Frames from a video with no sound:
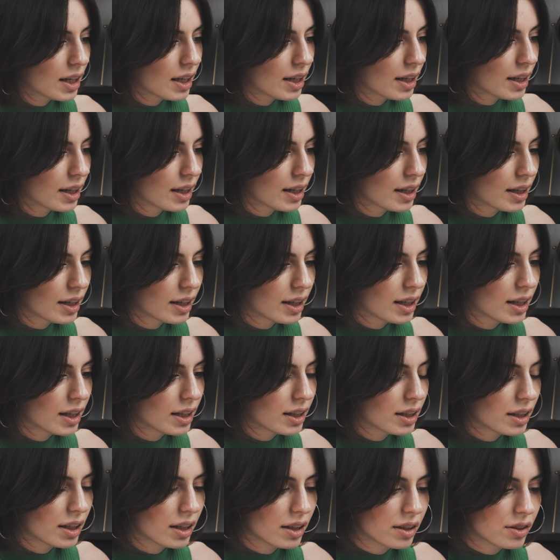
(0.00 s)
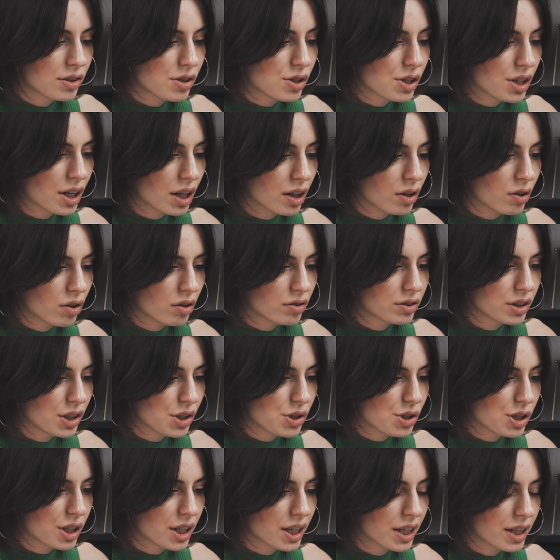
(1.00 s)
and check all the
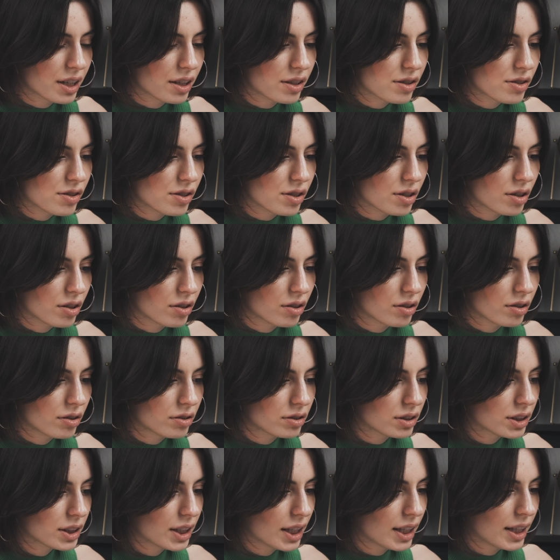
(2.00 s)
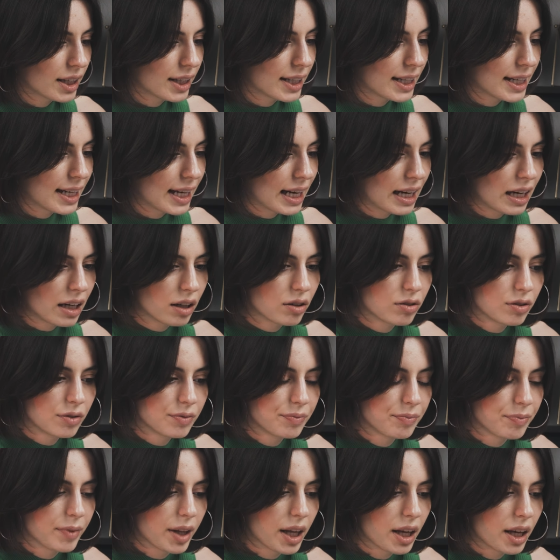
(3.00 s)
charts. Okay, now
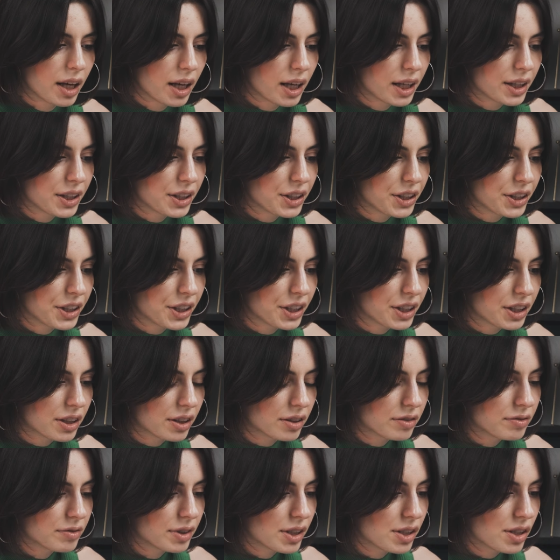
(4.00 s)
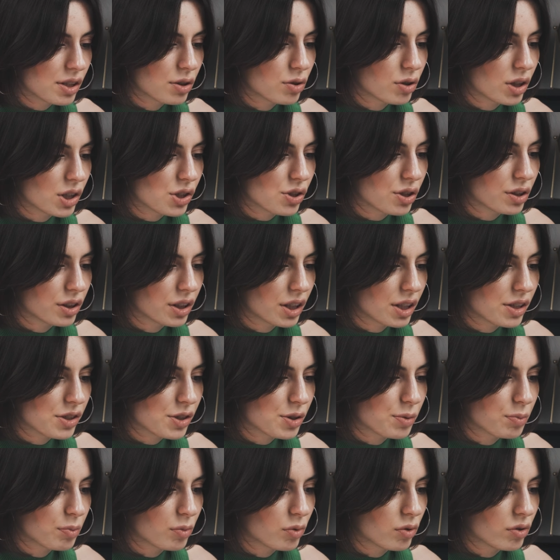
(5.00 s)
here the situation
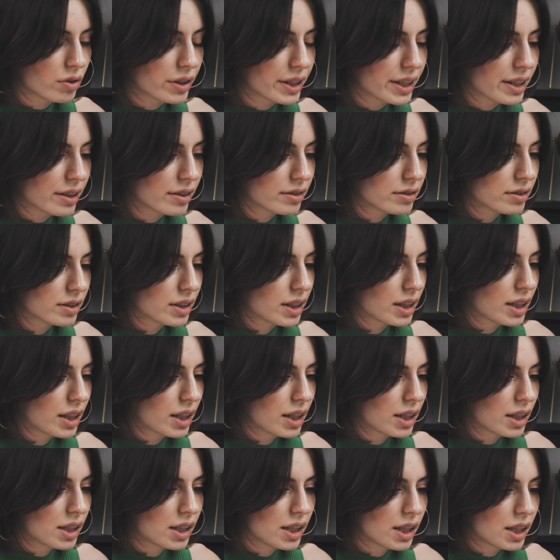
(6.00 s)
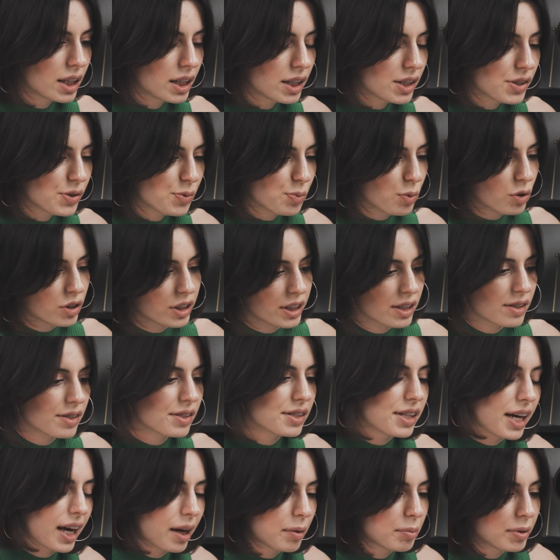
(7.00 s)
is more
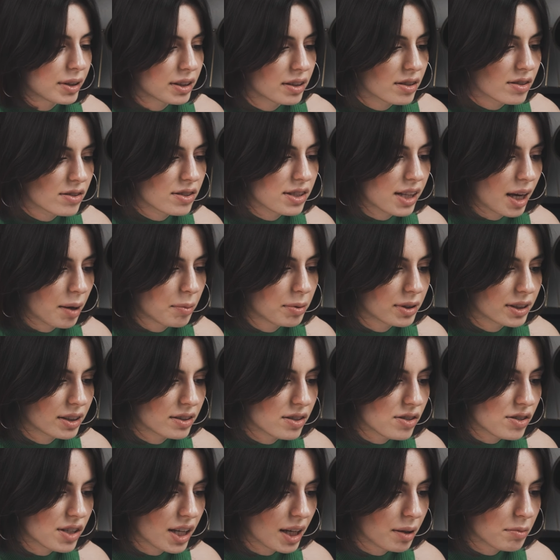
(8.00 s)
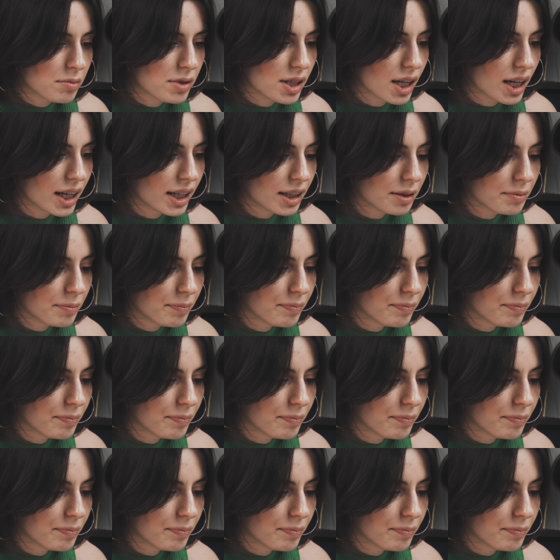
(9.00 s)
unstable and stable at the same time.